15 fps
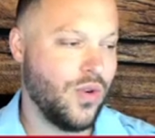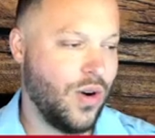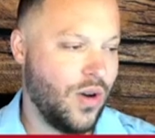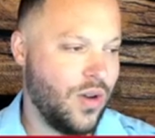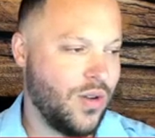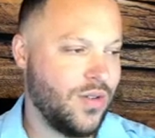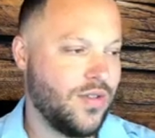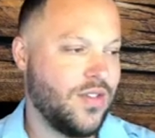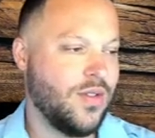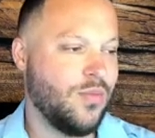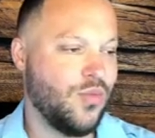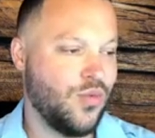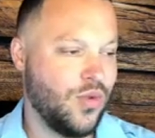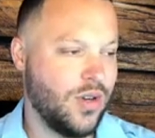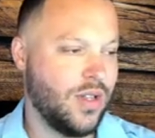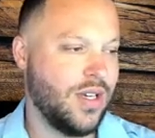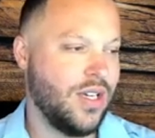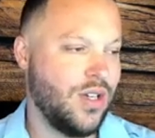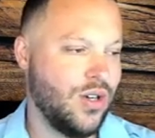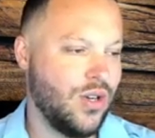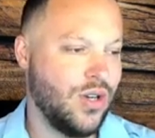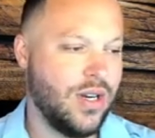some really
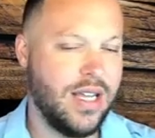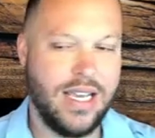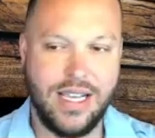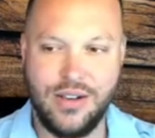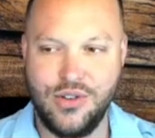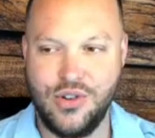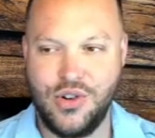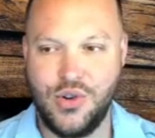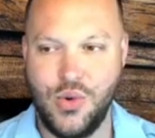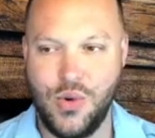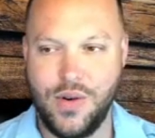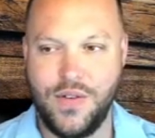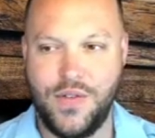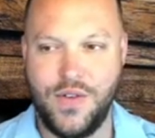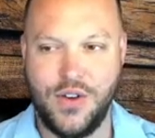good inshore fishing